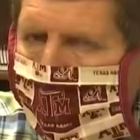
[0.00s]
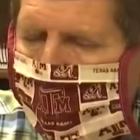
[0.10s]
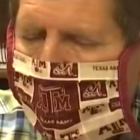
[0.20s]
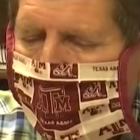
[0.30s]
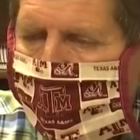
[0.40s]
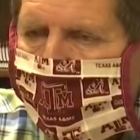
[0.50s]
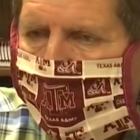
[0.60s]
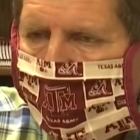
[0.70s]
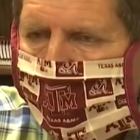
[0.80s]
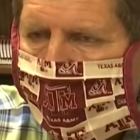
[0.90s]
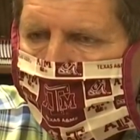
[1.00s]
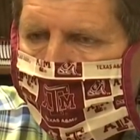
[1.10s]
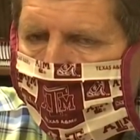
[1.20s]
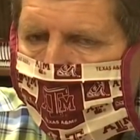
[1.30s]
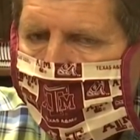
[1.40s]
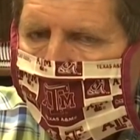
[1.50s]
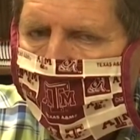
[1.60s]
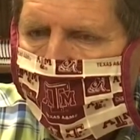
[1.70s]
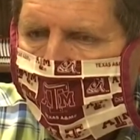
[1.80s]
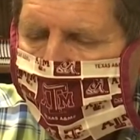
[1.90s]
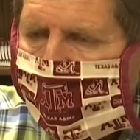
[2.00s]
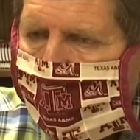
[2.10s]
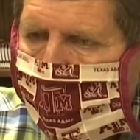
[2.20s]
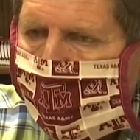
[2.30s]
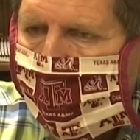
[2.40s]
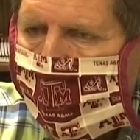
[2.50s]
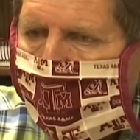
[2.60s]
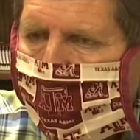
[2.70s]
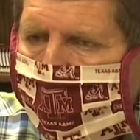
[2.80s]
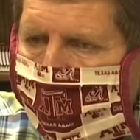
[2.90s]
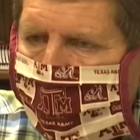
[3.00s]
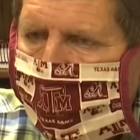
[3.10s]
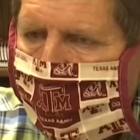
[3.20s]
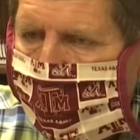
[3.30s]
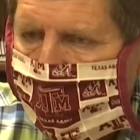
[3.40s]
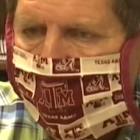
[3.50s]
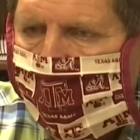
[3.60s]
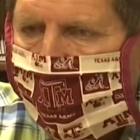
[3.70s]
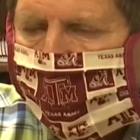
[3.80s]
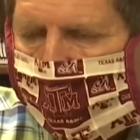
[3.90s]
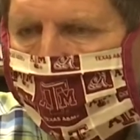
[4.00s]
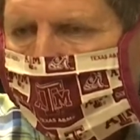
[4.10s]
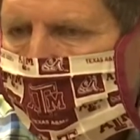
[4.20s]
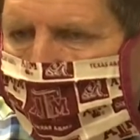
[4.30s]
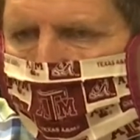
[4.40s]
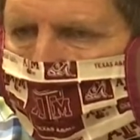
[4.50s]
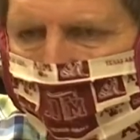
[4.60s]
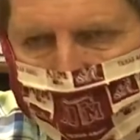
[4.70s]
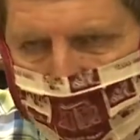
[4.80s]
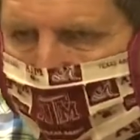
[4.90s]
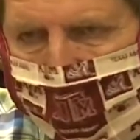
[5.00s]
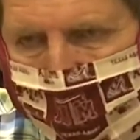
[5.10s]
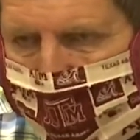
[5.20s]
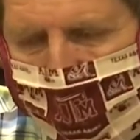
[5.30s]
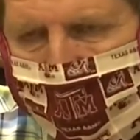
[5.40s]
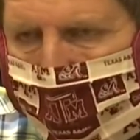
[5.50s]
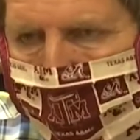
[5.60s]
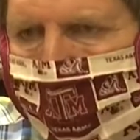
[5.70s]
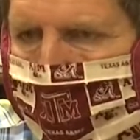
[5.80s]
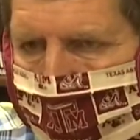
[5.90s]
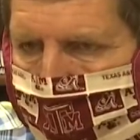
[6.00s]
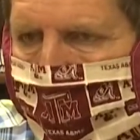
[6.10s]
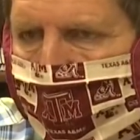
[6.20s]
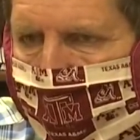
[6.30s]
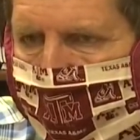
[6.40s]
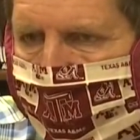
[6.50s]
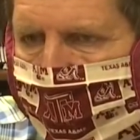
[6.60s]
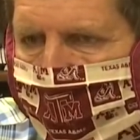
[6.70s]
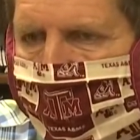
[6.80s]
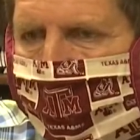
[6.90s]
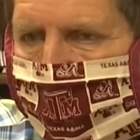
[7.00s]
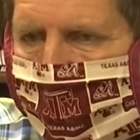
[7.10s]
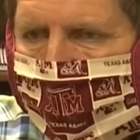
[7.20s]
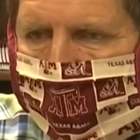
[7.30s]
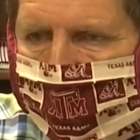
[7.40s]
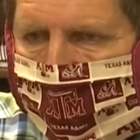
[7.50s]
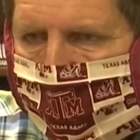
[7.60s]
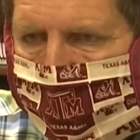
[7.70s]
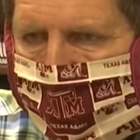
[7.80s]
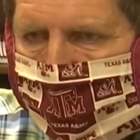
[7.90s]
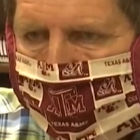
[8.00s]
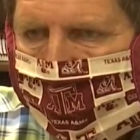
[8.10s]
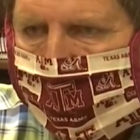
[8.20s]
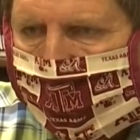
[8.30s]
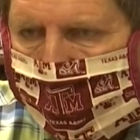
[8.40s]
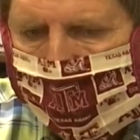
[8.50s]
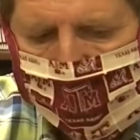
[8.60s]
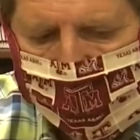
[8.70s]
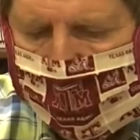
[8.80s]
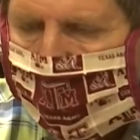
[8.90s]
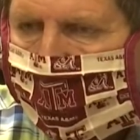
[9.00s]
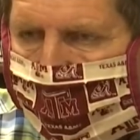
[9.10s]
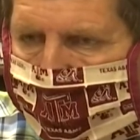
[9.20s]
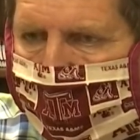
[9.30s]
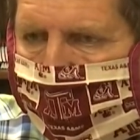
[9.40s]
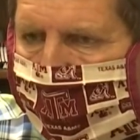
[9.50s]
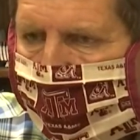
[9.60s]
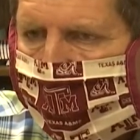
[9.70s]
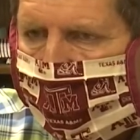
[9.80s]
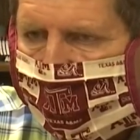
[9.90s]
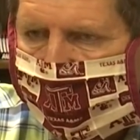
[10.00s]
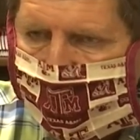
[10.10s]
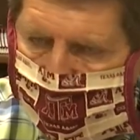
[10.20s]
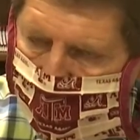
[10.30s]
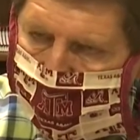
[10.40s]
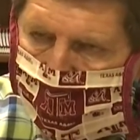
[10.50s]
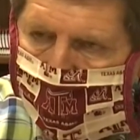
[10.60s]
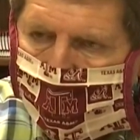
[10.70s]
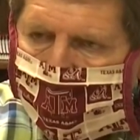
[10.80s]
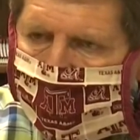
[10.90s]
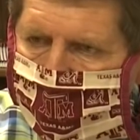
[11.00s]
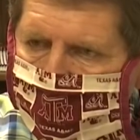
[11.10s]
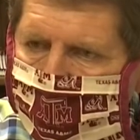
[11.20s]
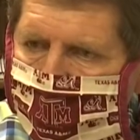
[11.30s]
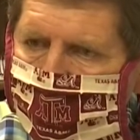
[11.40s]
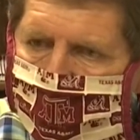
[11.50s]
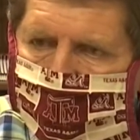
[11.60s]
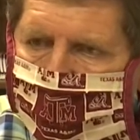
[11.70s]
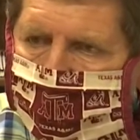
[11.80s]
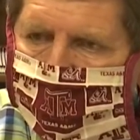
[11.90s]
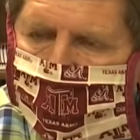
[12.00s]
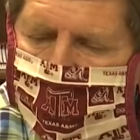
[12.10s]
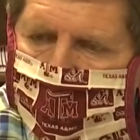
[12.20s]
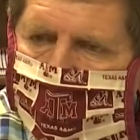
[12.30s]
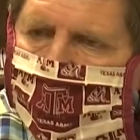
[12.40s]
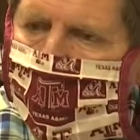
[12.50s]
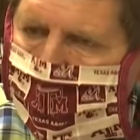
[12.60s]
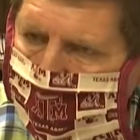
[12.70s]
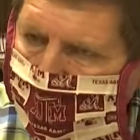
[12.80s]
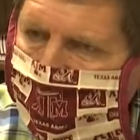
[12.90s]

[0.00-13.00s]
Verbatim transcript: One of the concerns is that when the package comes in, it's first. They didn't they didn't order any packages, uh, and then sometimes they're listed on the package as uh, jewelry.